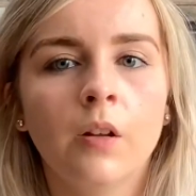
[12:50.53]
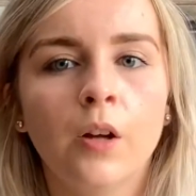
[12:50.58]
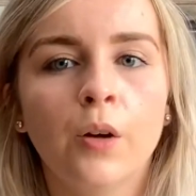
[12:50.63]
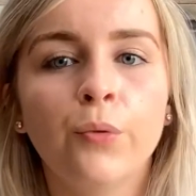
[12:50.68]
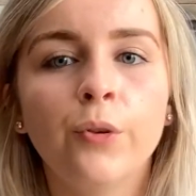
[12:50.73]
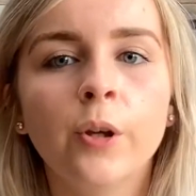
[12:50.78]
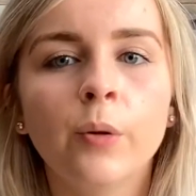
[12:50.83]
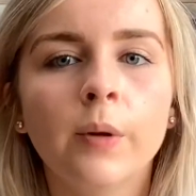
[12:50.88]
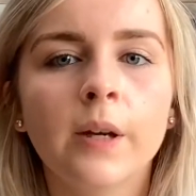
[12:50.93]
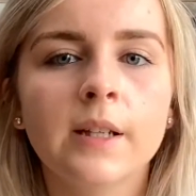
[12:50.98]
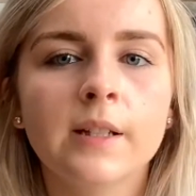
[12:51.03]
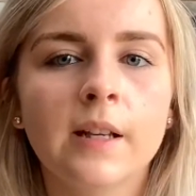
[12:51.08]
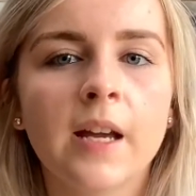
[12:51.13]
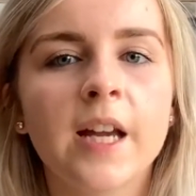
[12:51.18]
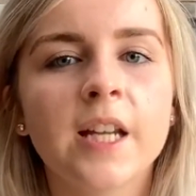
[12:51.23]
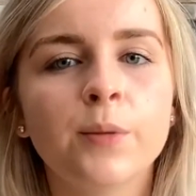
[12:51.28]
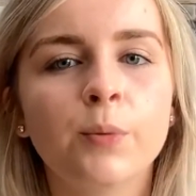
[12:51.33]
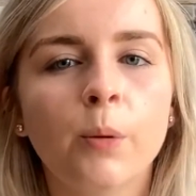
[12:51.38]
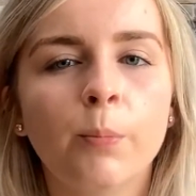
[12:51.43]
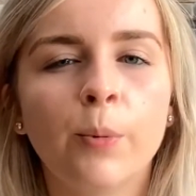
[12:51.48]
A few weeks
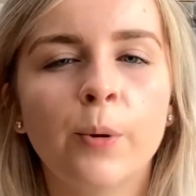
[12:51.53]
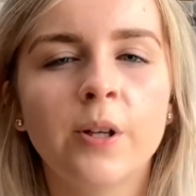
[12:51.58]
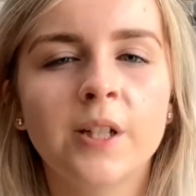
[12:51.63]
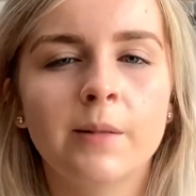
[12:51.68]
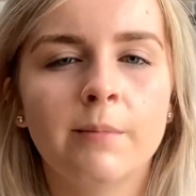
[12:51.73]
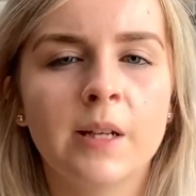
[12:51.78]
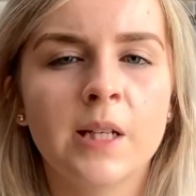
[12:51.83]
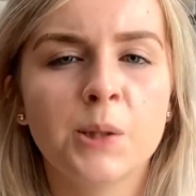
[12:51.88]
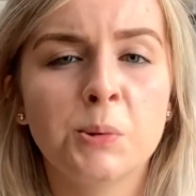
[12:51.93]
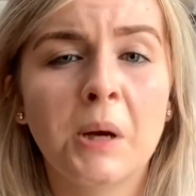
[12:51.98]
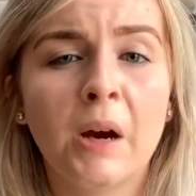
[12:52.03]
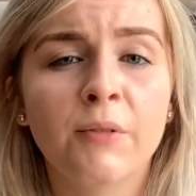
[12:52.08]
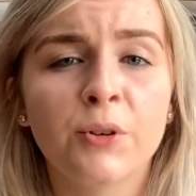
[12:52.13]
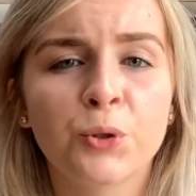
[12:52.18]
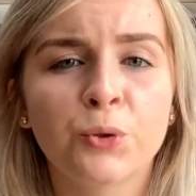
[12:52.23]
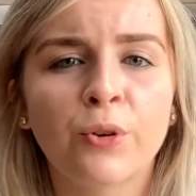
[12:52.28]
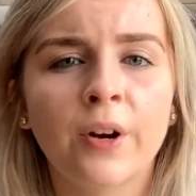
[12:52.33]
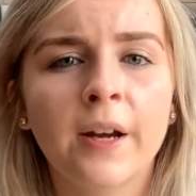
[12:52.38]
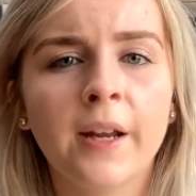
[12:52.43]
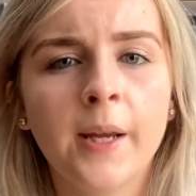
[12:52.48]
later we booked him in to have
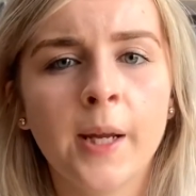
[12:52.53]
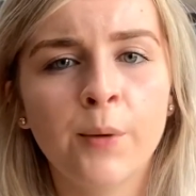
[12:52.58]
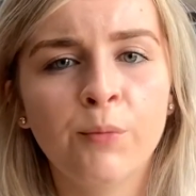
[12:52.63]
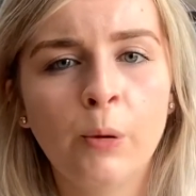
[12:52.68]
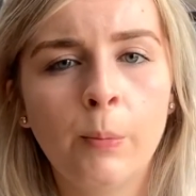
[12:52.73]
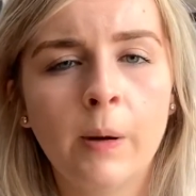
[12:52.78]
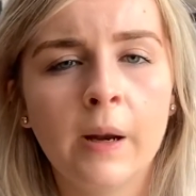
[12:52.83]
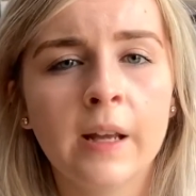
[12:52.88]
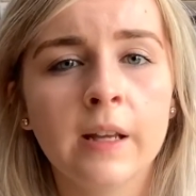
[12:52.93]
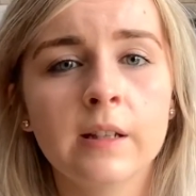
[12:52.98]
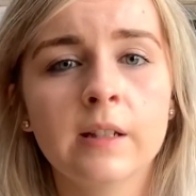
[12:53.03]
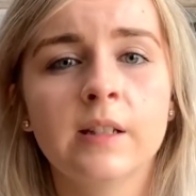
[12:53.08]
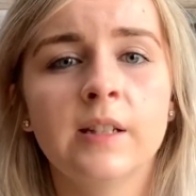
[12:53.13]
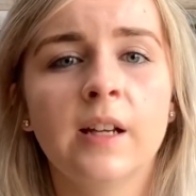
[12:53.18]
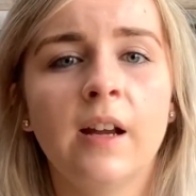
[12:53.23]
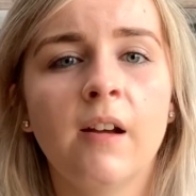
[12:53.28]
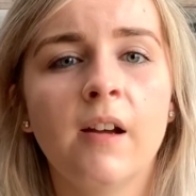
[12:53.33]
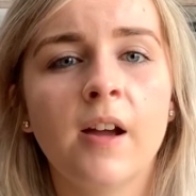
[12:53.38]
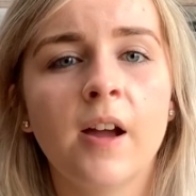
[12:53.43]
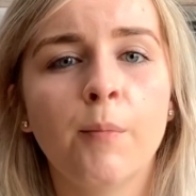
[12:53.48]
his right hip replaced,
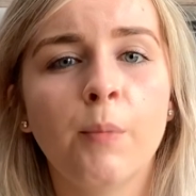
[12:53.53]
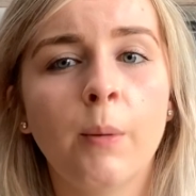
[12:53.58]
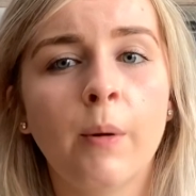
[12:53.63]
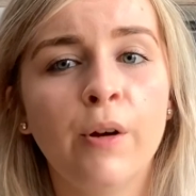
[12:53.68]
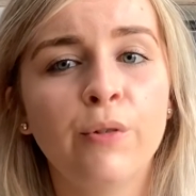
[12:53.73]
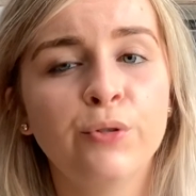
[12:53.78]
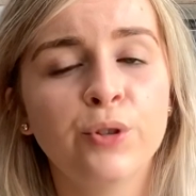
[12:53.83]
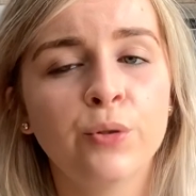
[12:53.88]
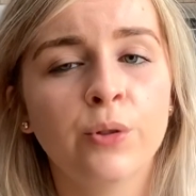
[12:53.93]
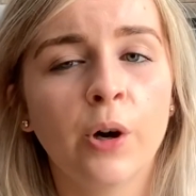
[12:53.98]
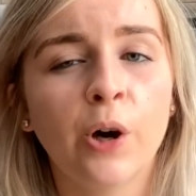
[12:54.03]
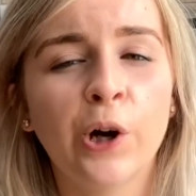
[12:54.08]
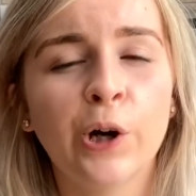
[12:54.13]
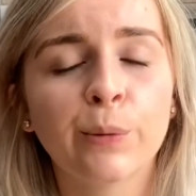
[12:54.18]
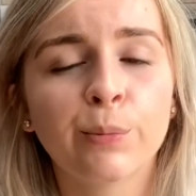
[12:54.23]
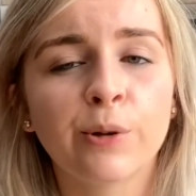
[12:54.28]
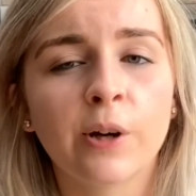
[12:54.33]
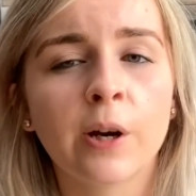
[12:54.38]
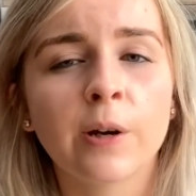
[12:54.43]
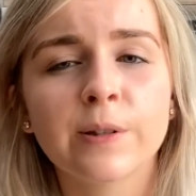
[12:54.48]
and we went through the whole
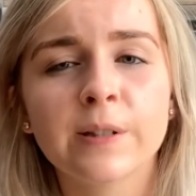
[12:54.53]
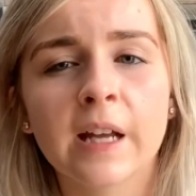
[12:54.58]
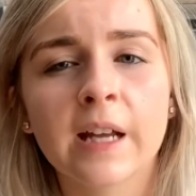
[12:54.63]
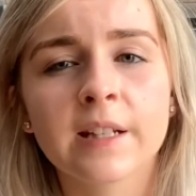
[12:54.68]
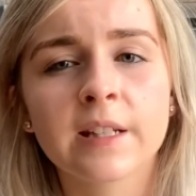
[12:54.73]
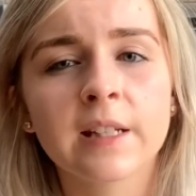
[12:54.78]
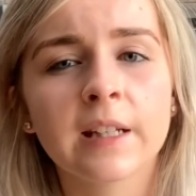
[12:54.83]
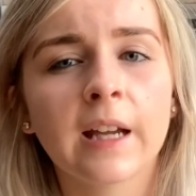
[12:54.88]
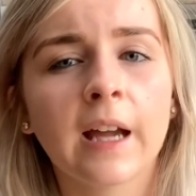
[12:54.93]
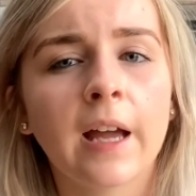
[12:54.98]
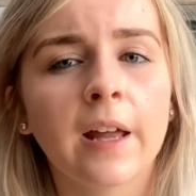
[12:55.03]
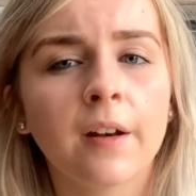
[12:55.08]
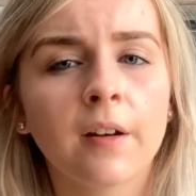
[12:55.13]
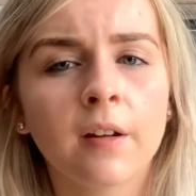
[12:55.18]
process again.